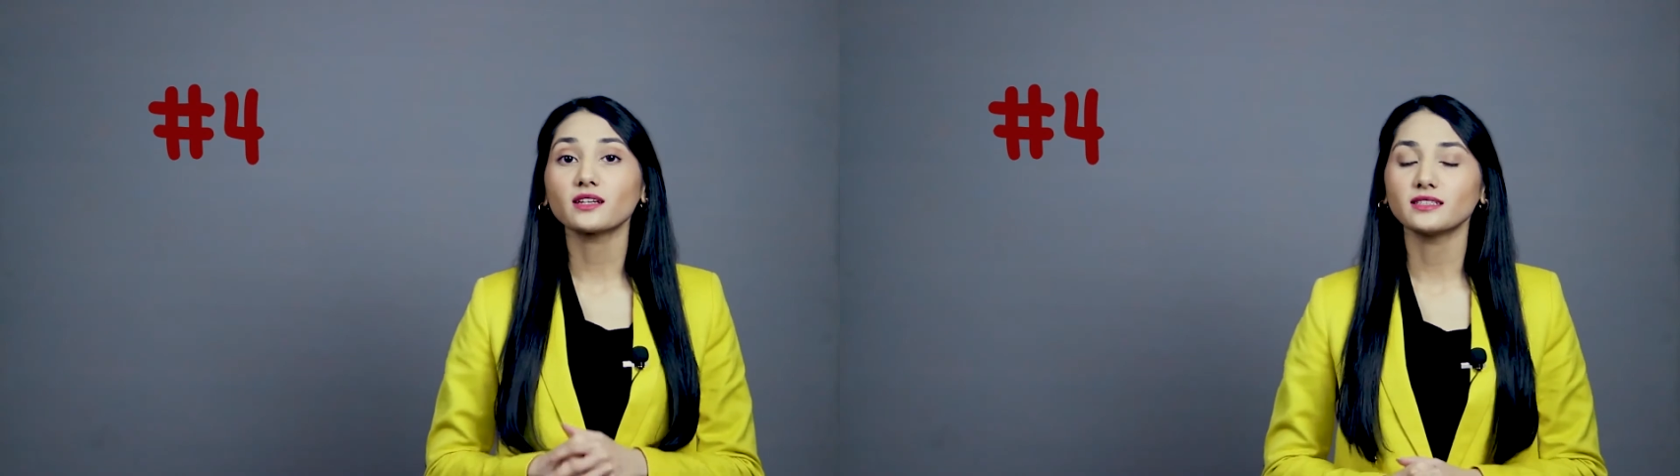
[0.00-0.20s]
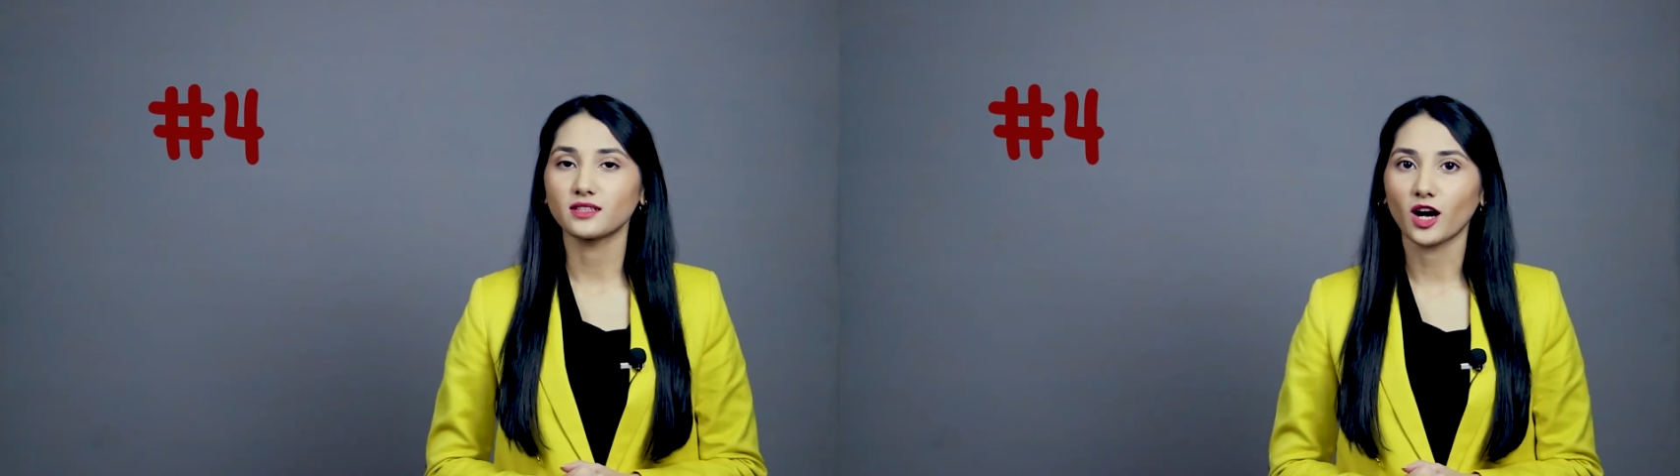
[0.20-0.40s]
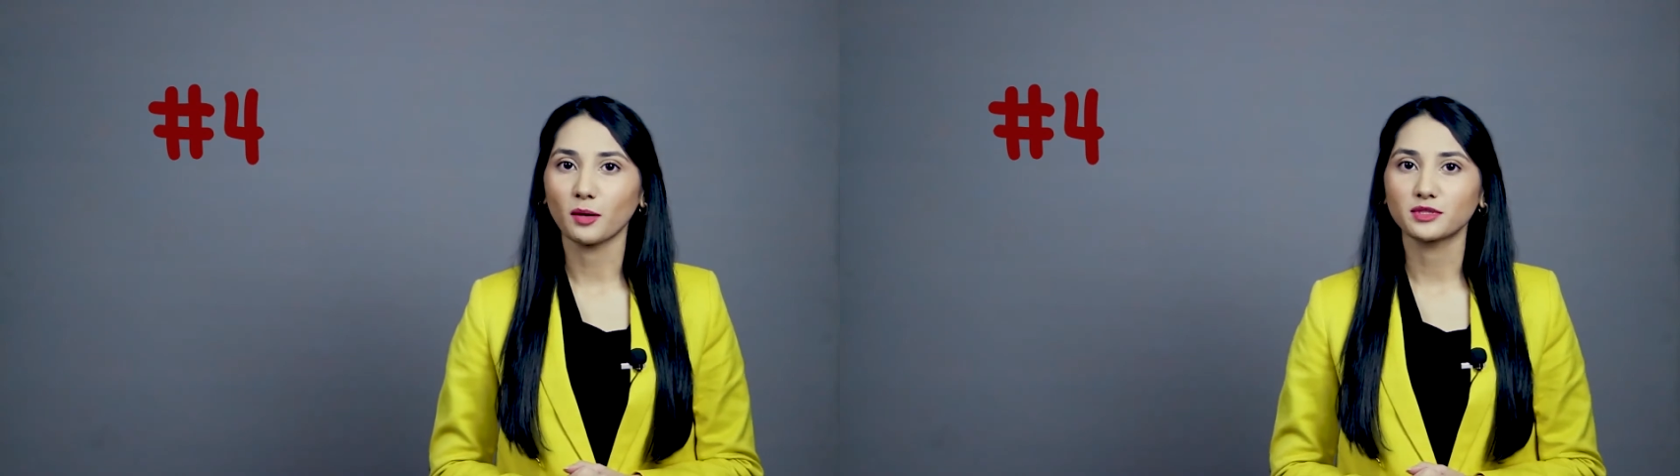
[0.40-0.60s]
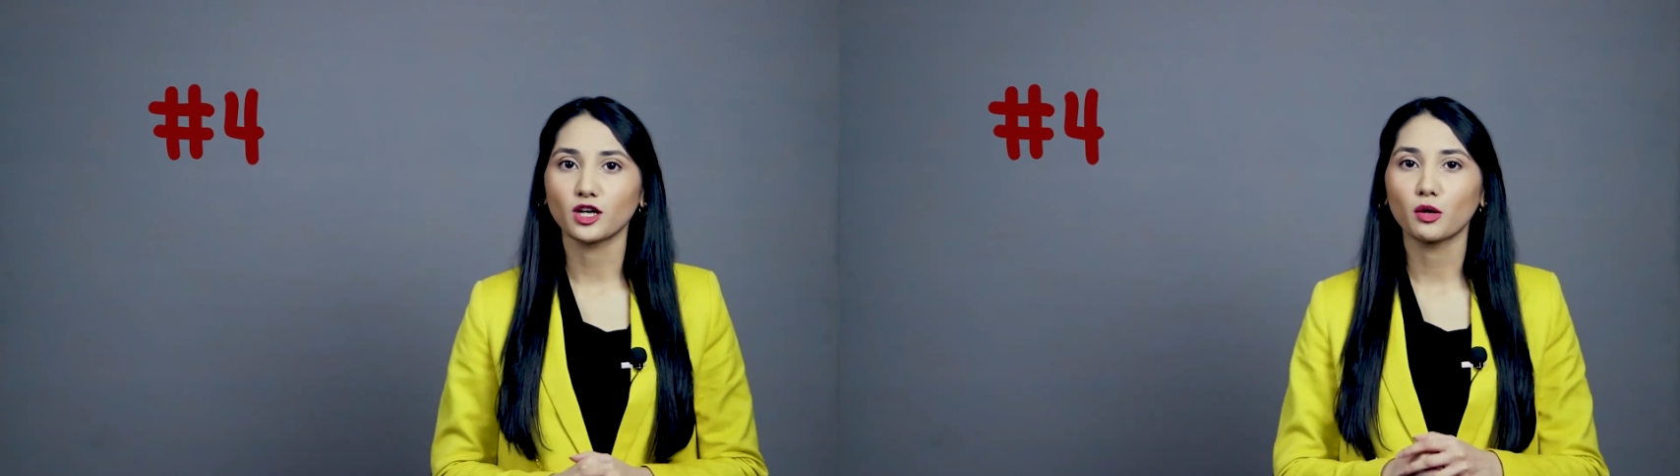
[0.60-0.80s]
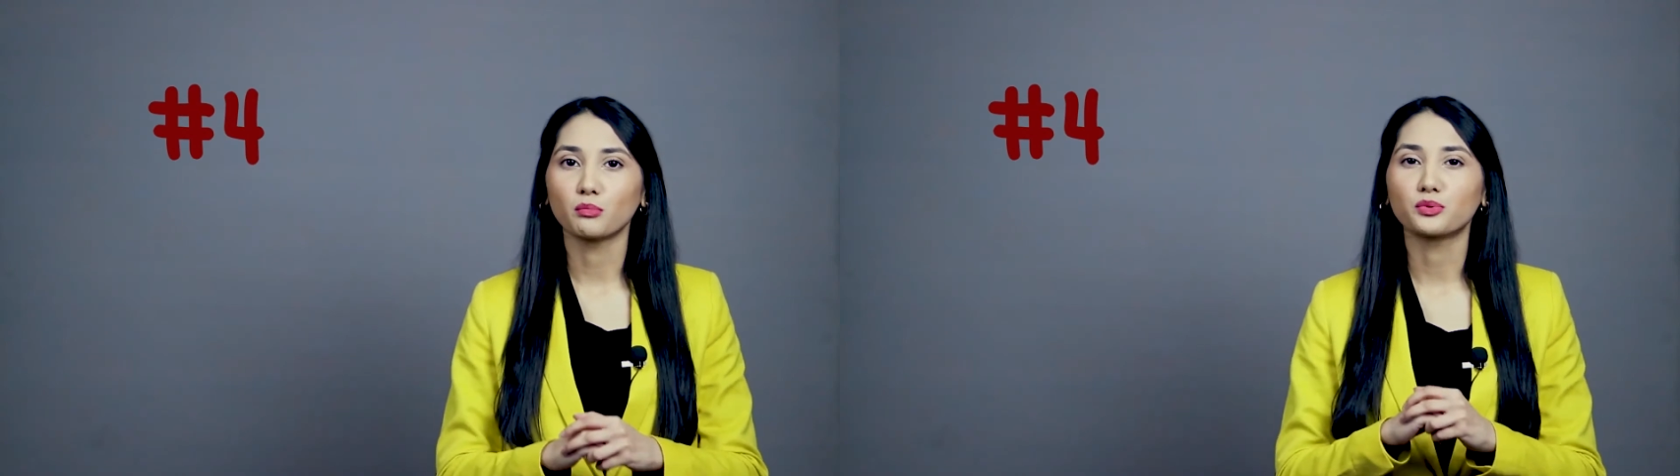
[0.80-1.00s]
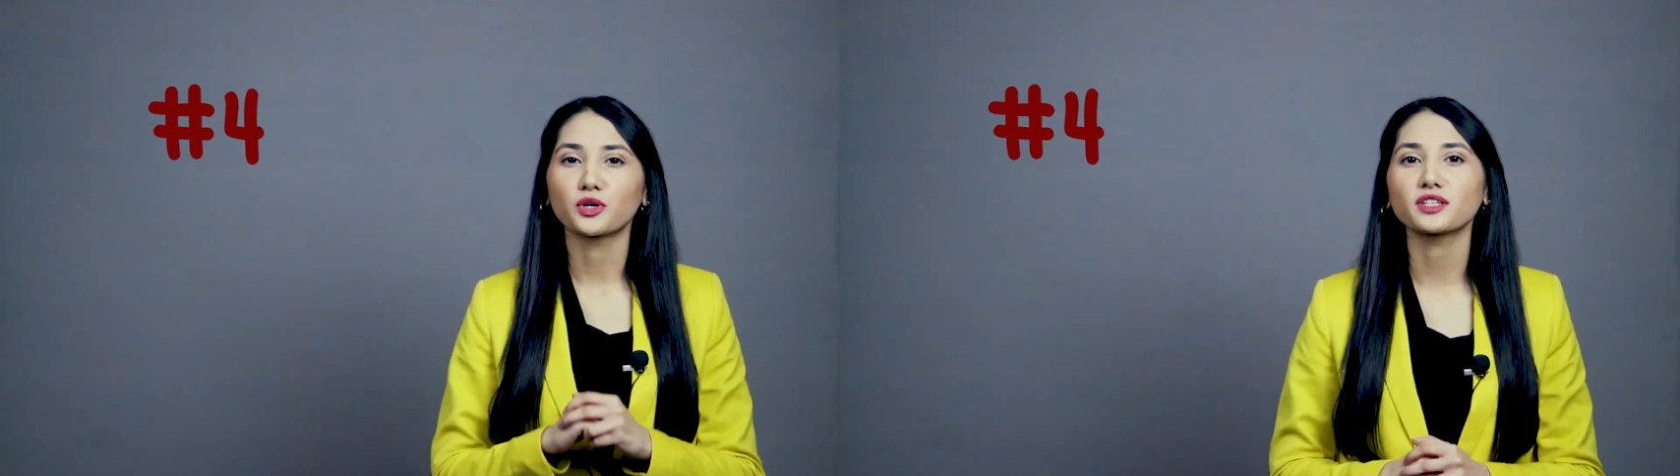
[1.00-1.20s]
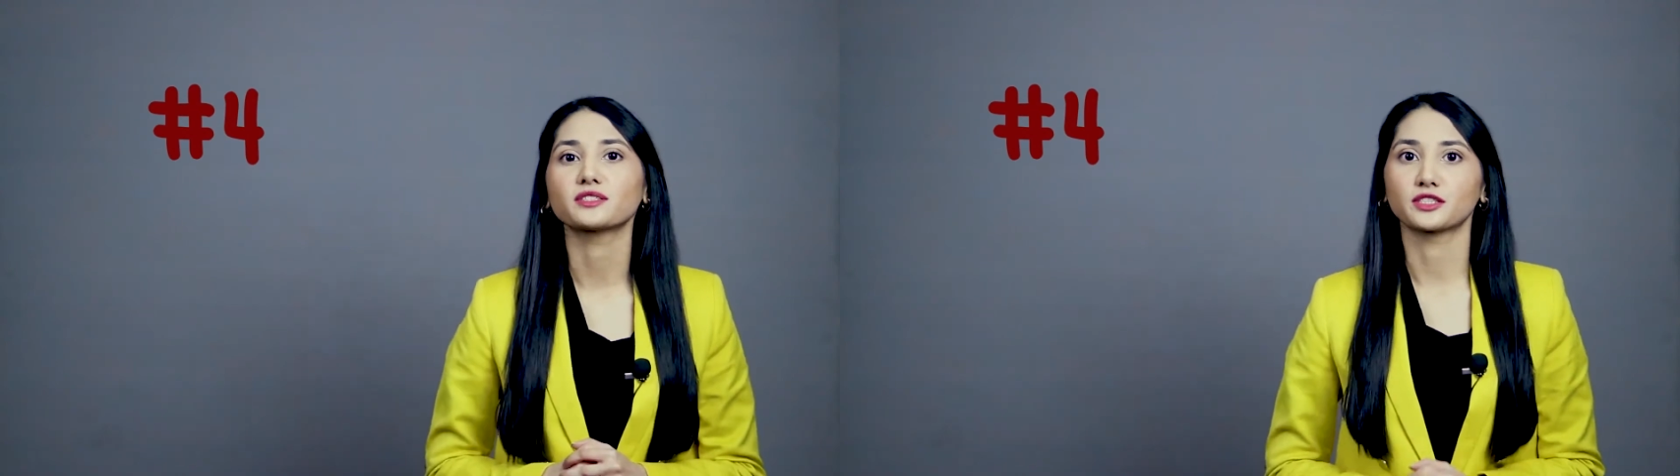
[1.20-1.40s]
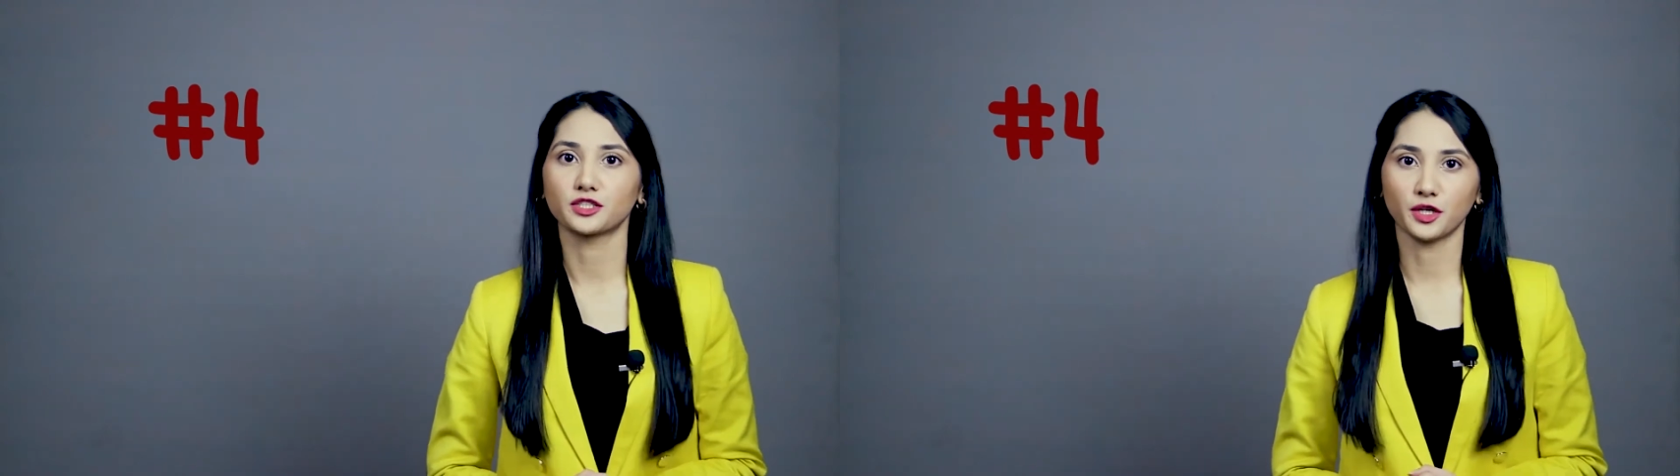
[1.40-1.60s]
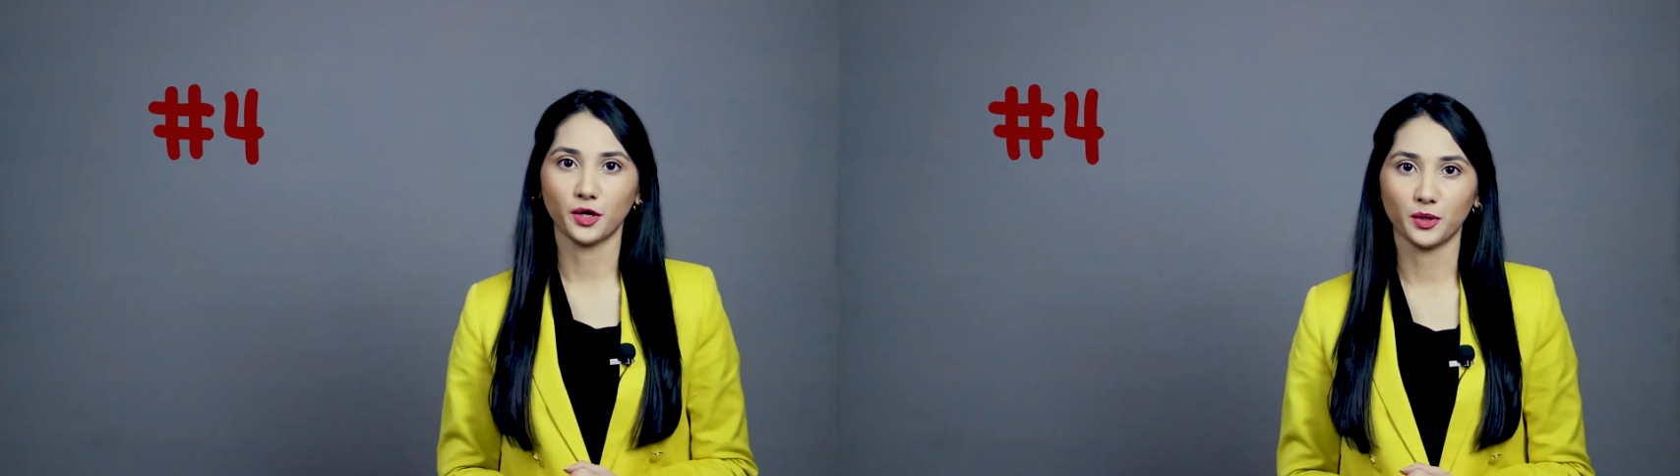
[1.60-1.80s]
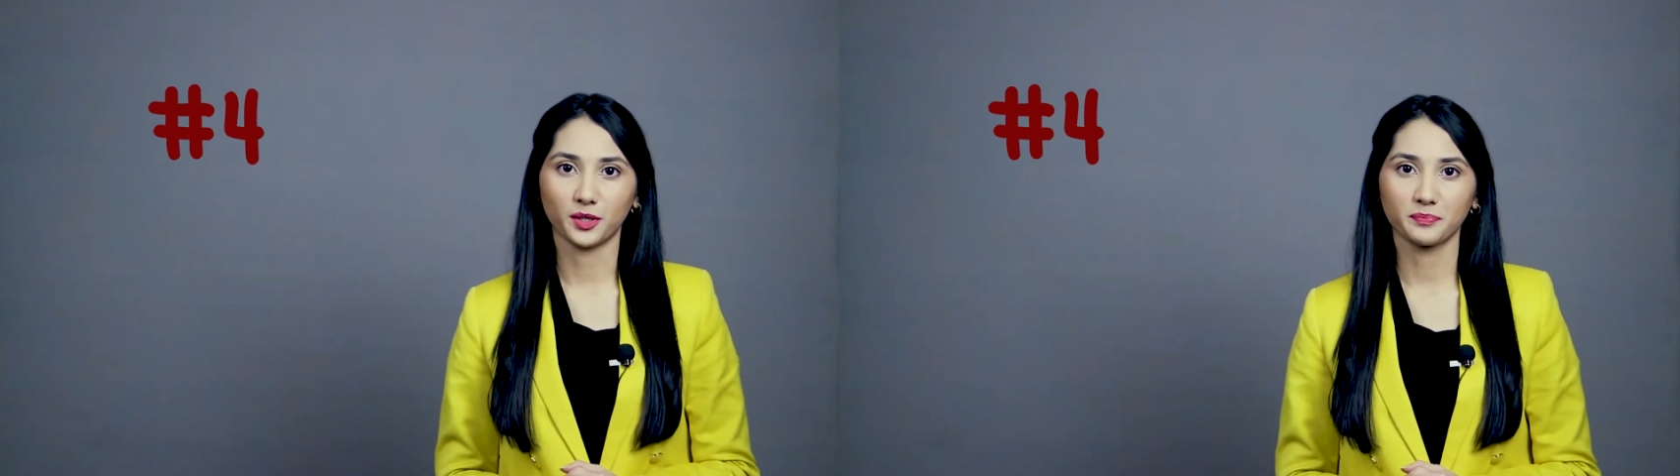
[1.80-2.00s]
adopt a brusque
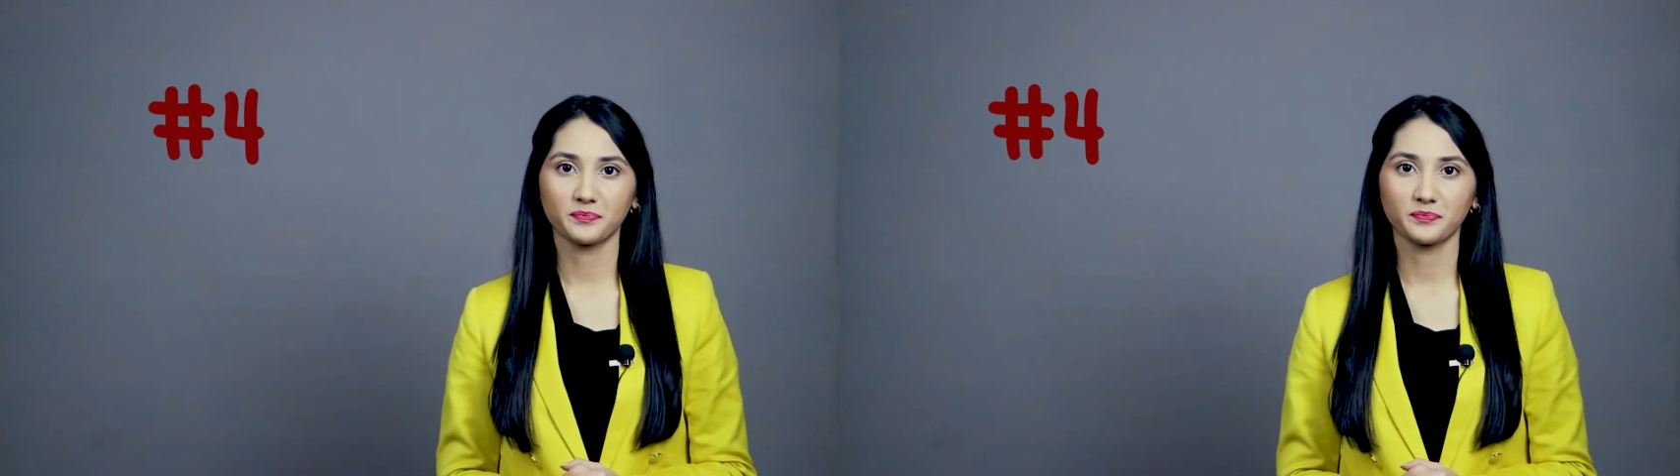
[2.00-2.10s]
tone.